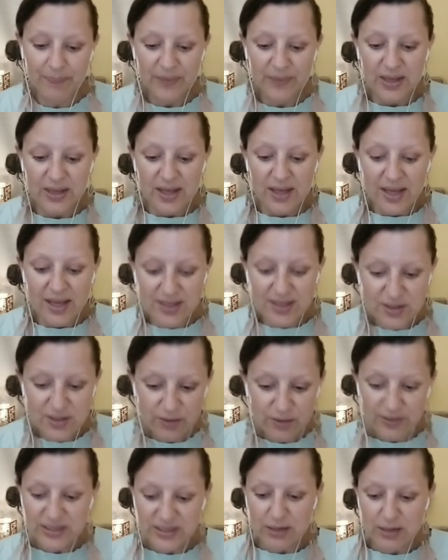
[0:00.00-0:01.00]
it's not the
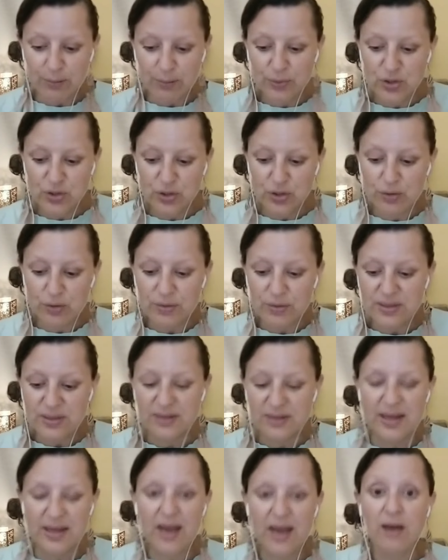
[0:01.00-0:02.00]
terrible twos.
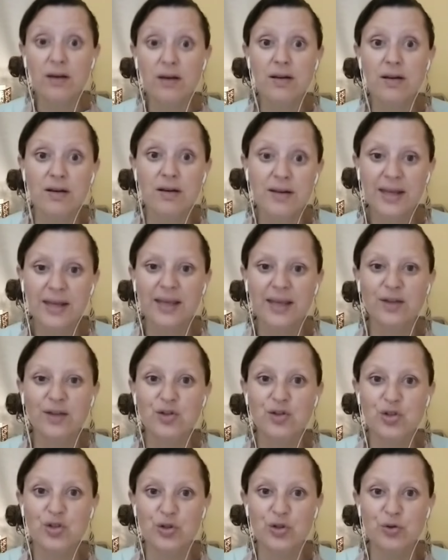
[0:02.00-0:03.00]
They are learning
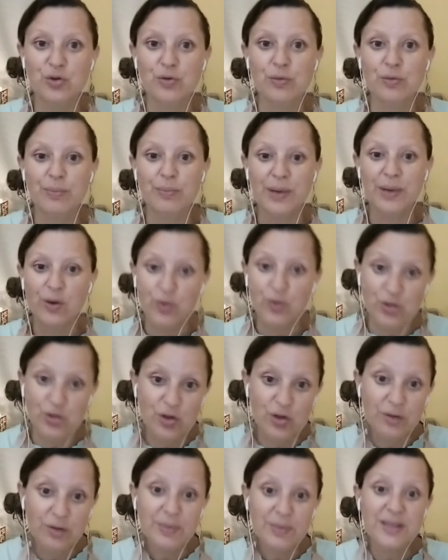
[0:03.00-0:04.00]
to be
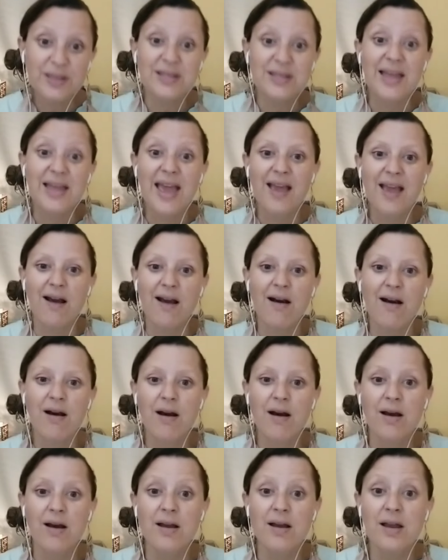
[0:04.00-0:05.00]
autonomous. They are
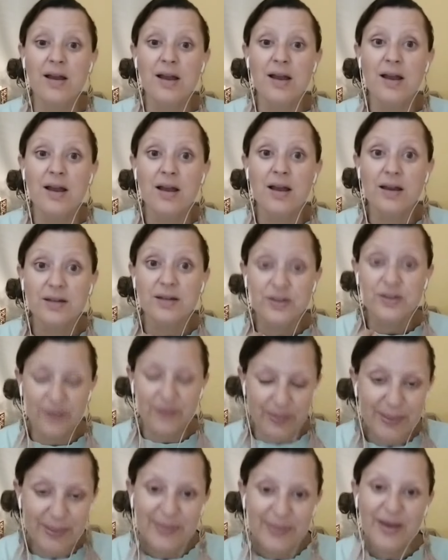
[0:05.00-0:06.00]

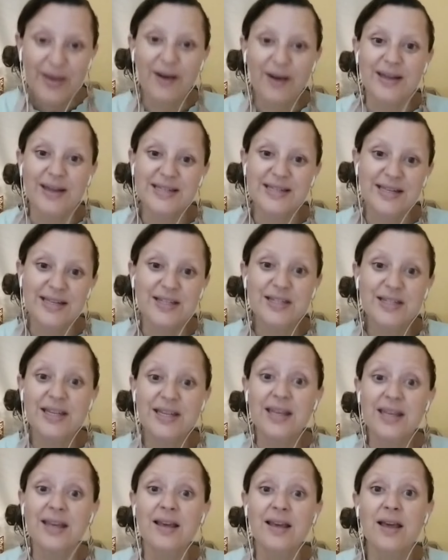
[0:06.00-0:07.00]
developing their identity.
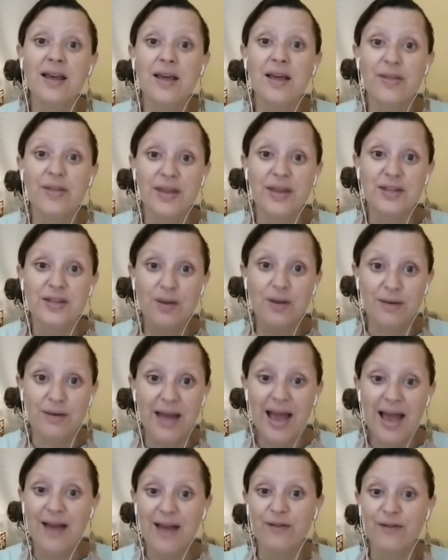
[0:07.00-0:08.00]
They don't
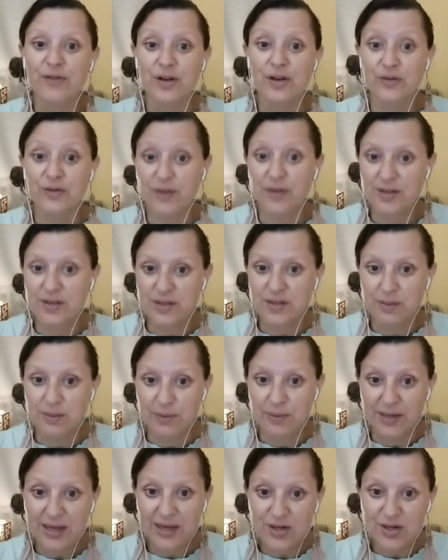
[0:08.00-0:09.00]
have advanced
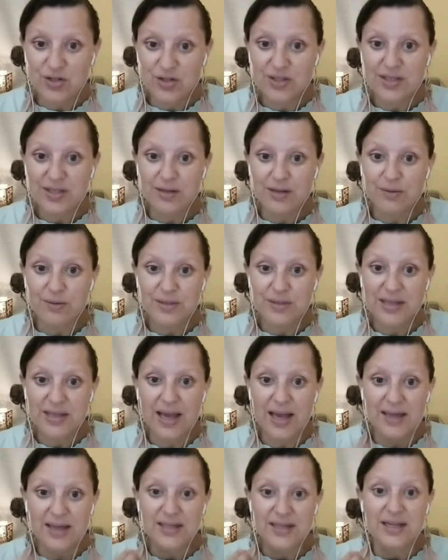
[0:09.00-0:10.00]
communication skills
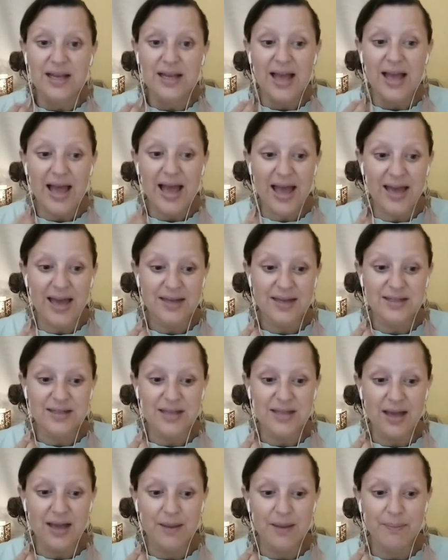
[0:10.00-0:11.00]
yet, and
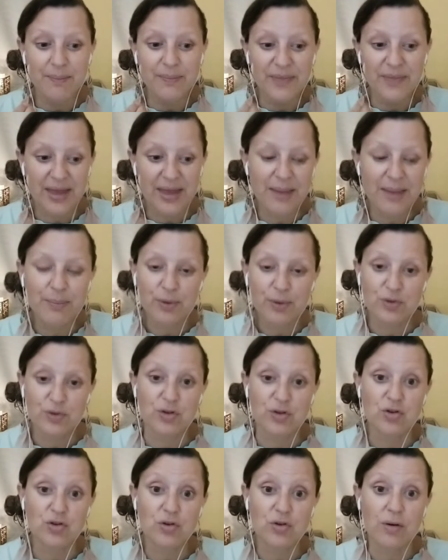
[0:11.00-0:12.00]
their impulse
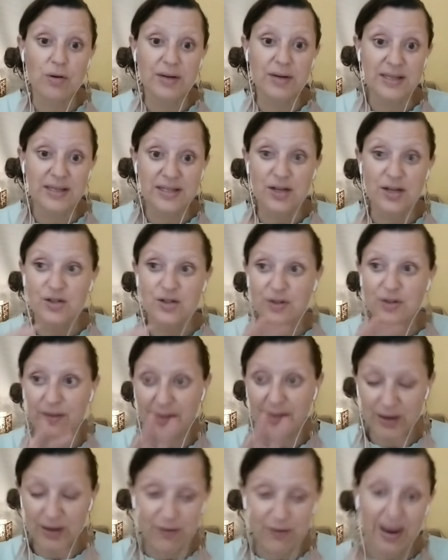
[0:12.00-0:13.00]
control is such that they
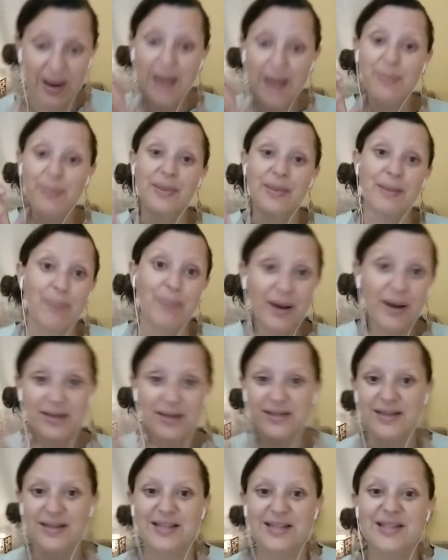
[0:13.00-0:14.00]
grab and they bite
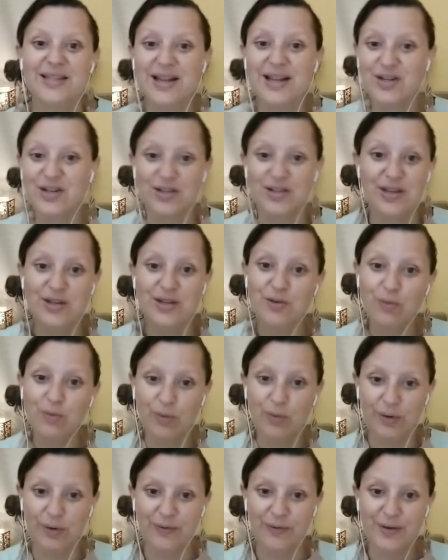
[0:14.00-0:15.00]
and they snatch and they do all
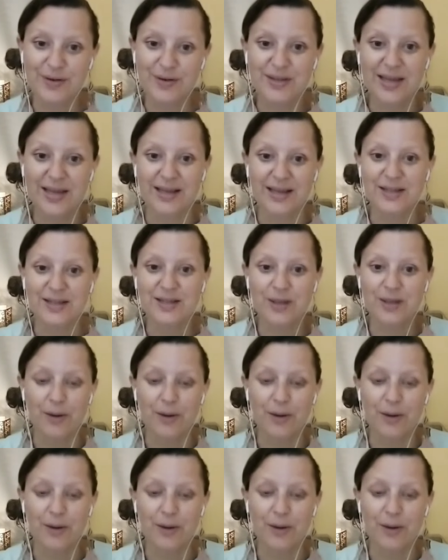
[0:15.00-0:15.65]
of those things. So